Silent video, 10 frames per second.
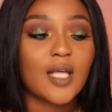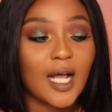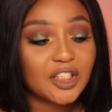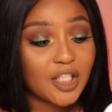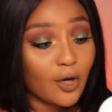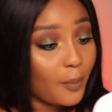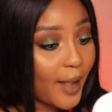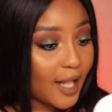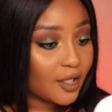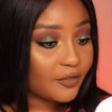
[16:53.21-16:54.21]
The eyeshadow
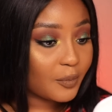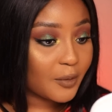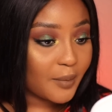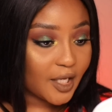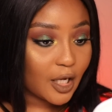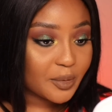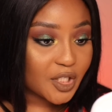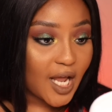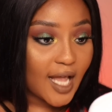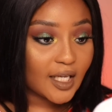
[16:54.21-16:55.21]
palette from the Makeup
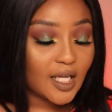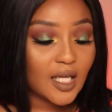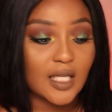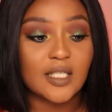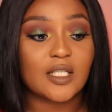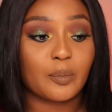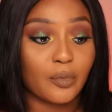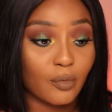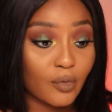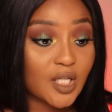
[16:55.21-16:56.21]
Shack is
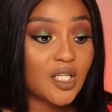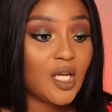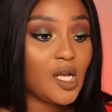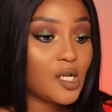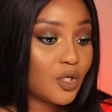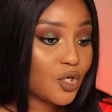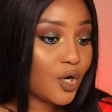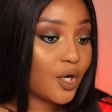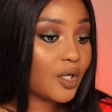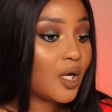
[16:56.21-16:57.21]
pretty
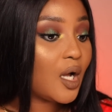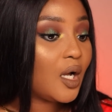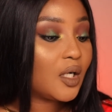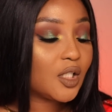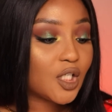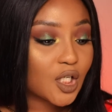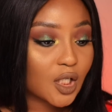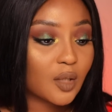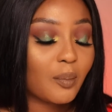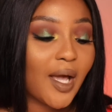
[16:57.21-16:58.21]
darn good.